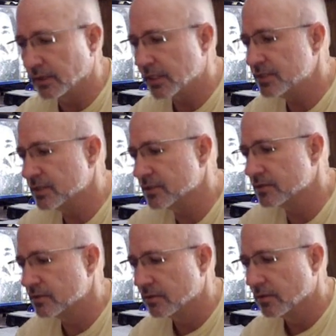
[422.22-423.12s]
And he
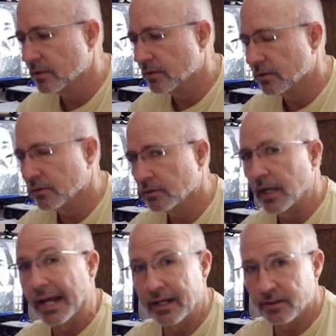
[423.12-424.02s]
says,
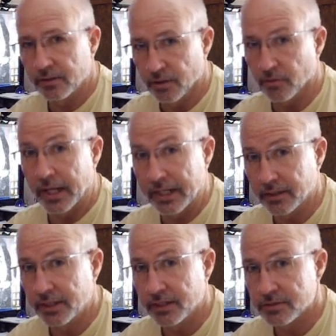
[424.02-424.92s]
you know,
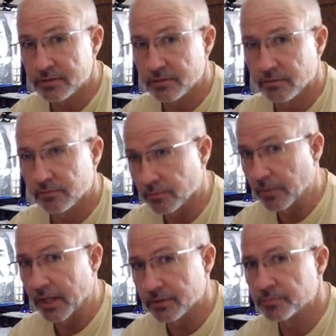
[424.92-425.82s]
aliens
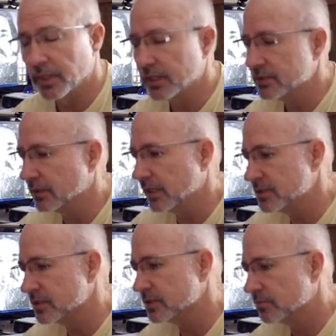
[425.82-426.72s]
from outer space. And
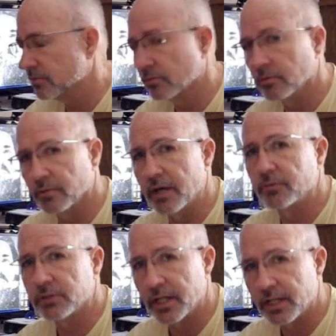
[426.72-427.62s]
he says,
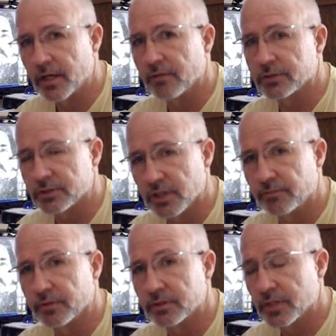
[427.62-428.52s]
that will take care of
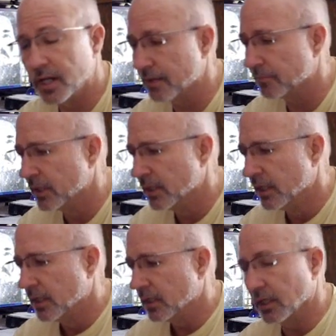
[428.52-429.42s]
itself in time.
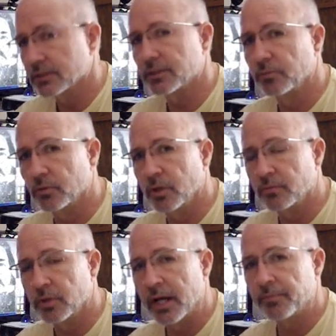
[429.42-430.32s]
And I said, well,
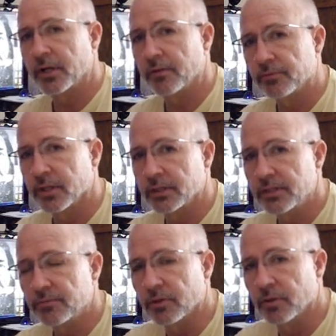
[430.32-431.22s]
what will happen after I
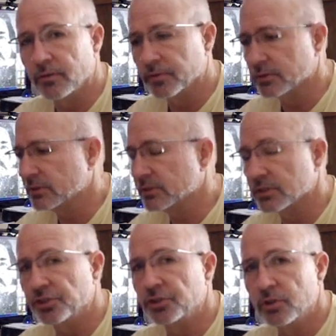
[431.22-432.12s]
leave the oil field? And he
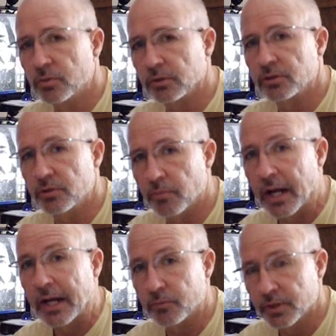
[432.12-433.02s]
says, you will do
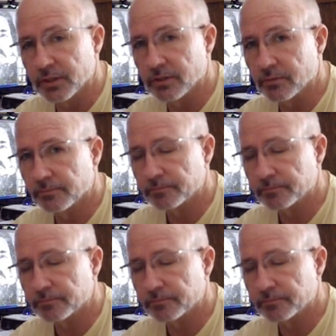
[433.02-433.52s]
my will.